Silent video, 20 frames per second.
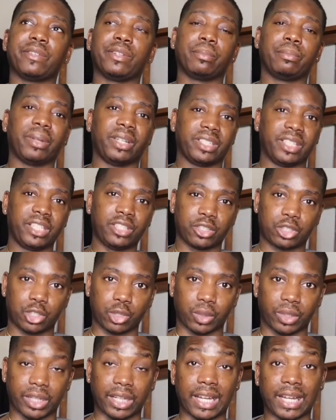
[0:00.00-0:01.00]
a debate. He's a
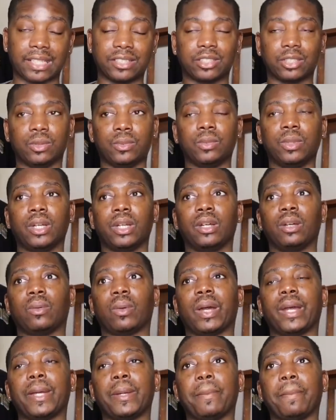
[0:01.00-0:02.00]
Jordan guy too,
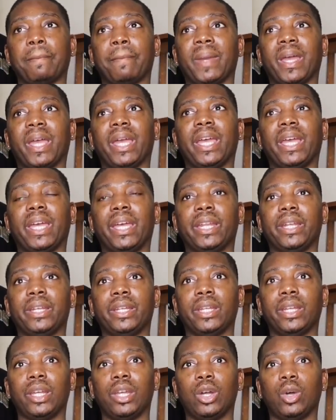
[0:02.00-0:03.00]
right?
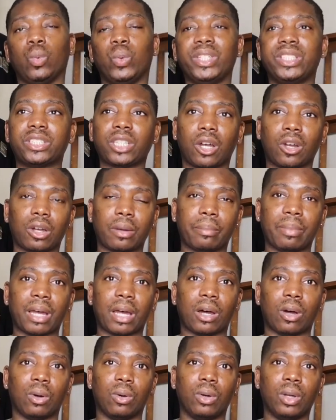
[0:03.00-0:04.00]
And we talk
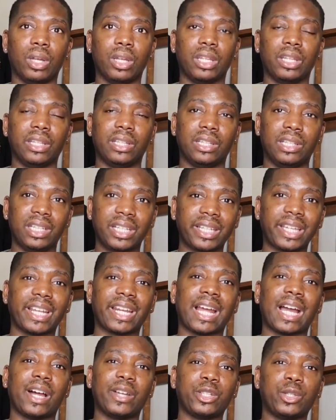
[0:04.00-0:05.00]
about, look
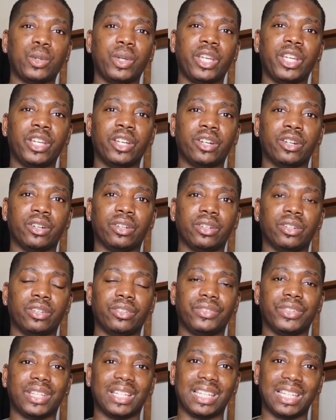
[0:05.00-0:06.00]
at how you hear
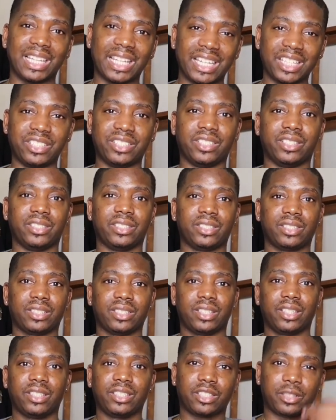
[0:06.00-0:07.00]
the
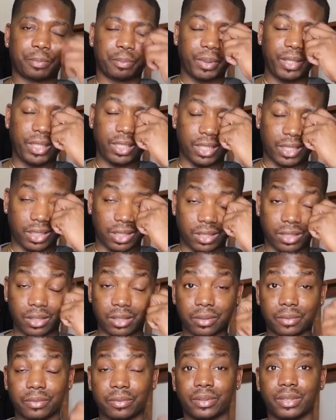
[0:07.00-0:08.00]
legends speak
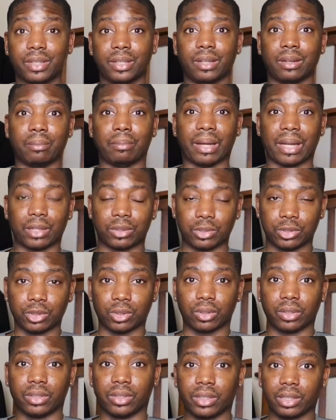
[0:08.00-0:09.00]
of Michael
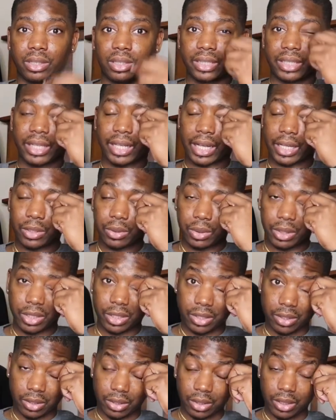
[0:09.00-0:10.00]
Jordan. Look at how you
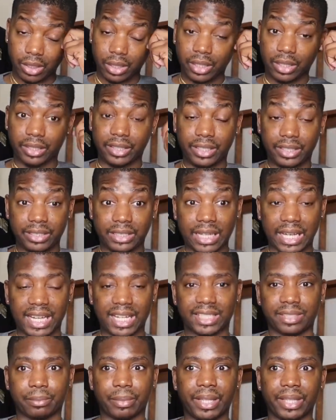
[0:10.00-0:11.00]
hear these
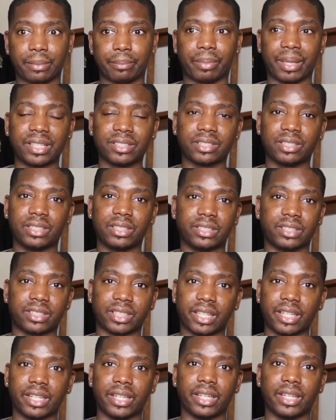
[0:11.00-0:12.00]
guys basically
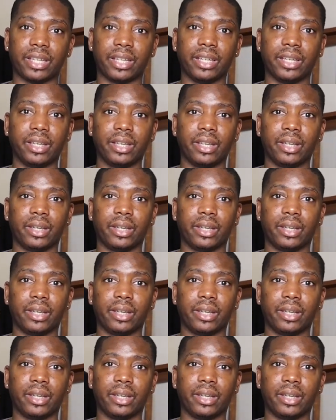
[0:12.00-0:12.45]
say that